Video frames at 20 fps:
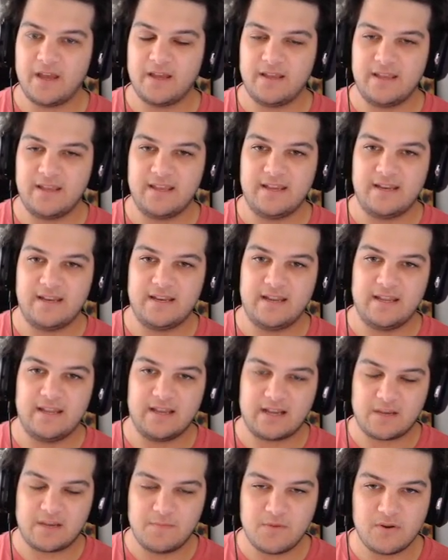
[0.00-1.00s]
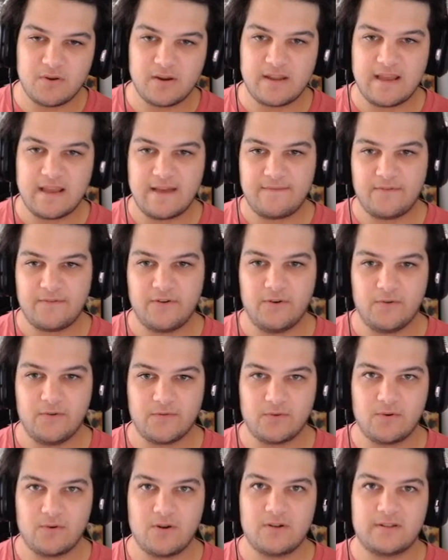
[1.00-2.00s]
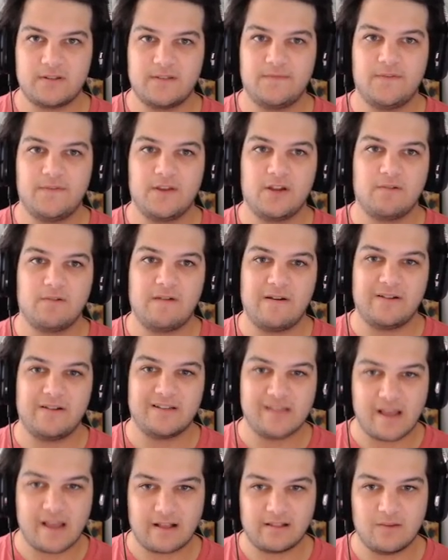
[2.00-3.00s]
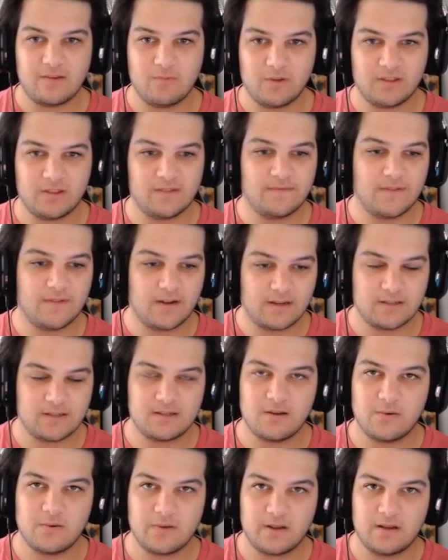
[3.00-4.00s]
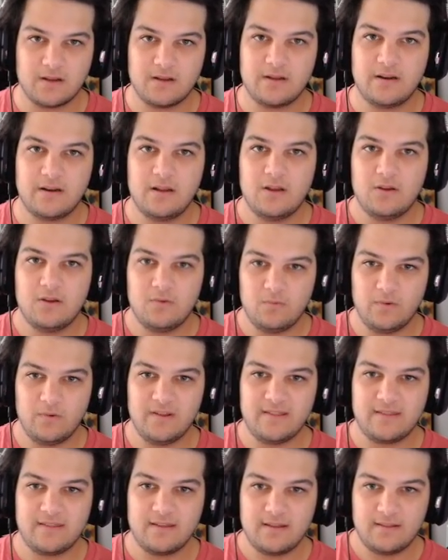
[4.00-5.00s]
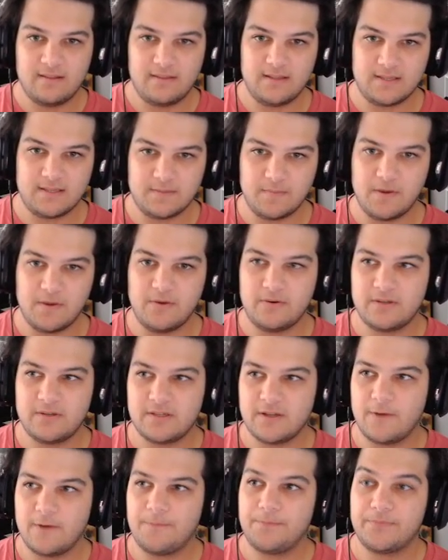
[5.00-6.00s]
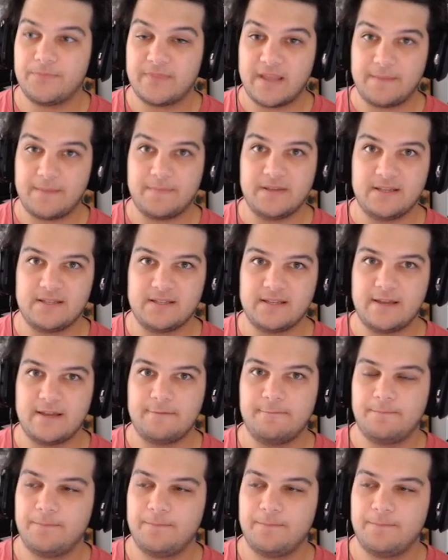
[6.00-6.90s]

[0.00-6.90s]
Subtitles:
in a community effort overall to figure out exactly what the fuck is going on with this mode. So, that being said,